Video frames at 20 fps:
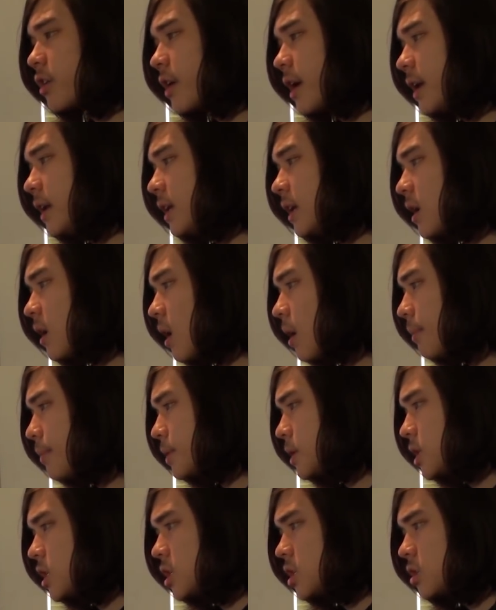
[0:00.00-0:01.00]
there any
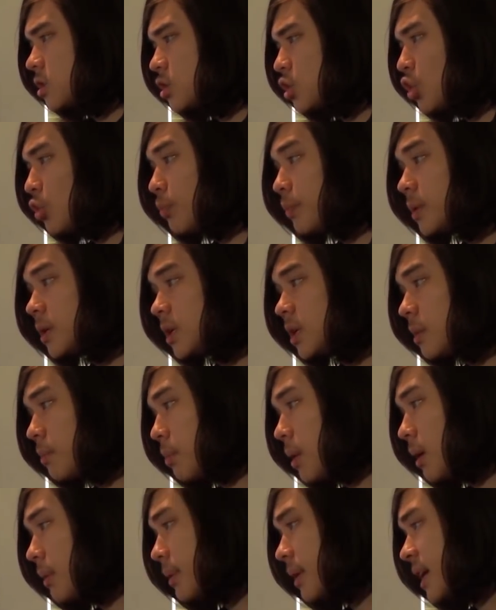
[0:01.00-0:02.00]
competitions open to the
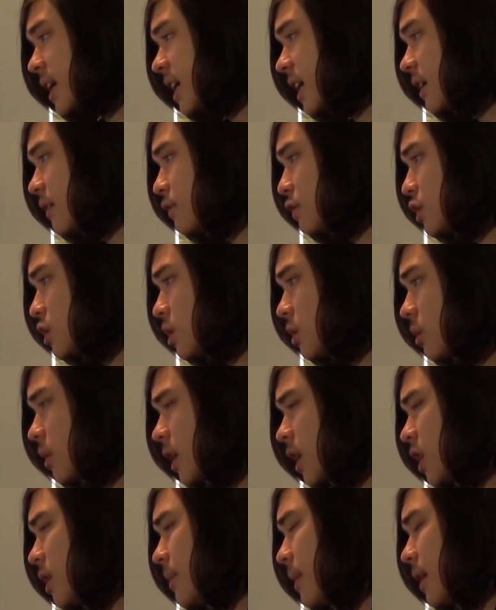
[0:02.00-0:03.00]
public? If so,
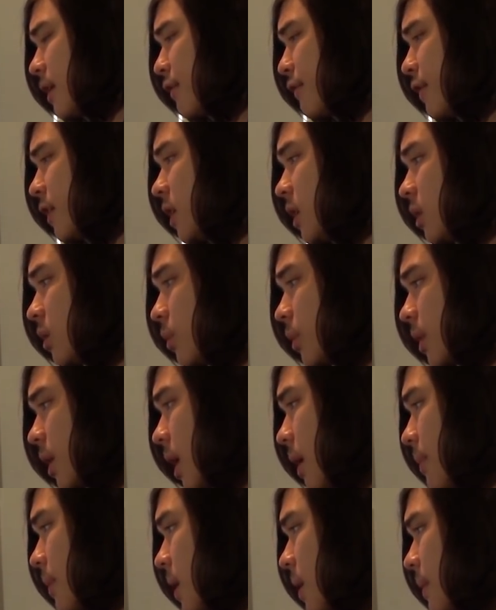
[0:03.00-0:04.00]
can you make a video
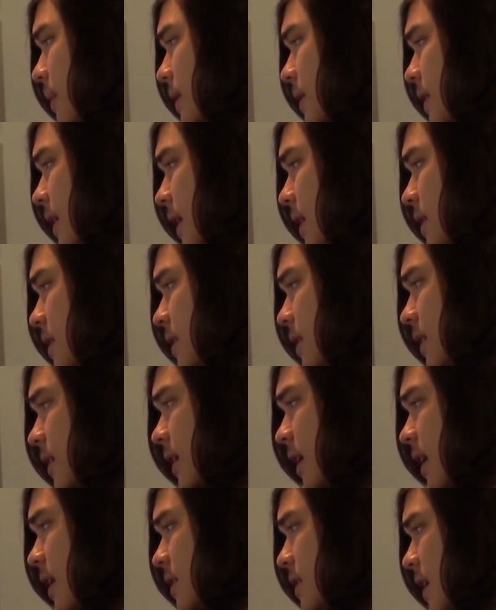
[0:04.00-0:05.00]
with upcoming dates
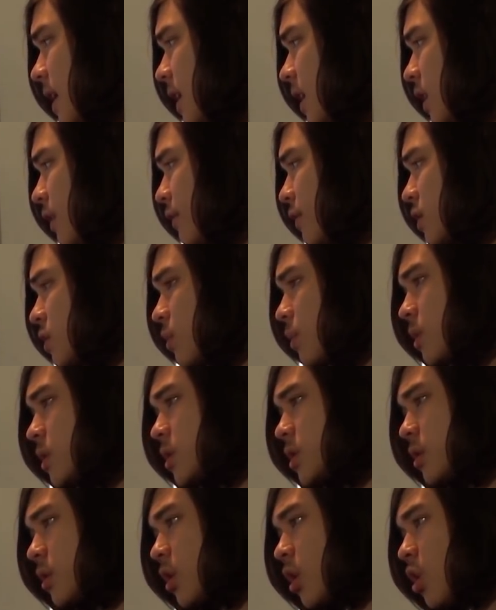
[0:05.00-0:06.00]
in case any of us
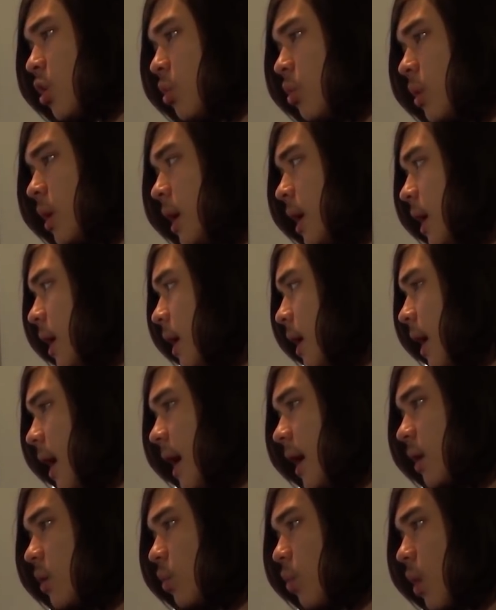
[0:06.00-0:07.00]
want to go
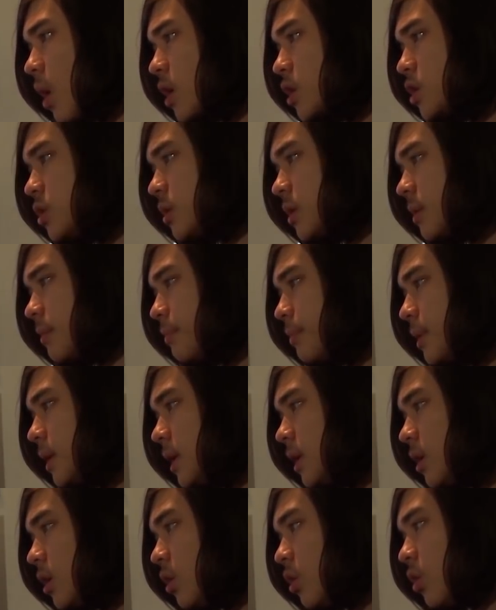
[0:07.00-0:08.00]
and watch you
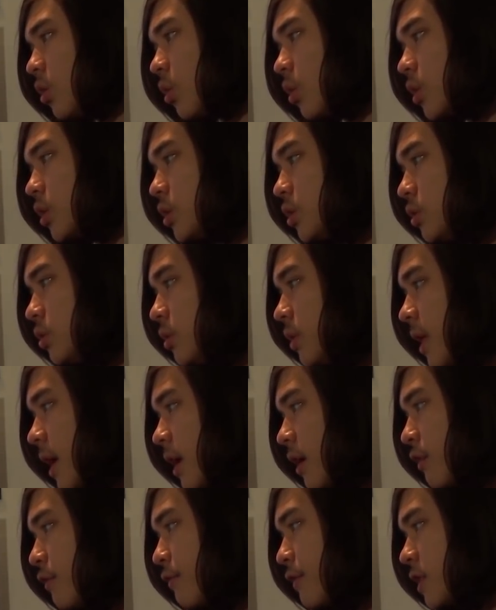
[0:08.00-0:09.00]
compete, or do you do
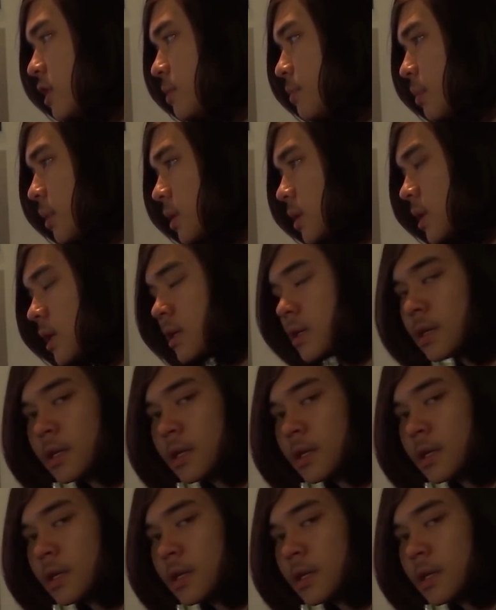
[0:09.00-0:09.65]
that on Facebook?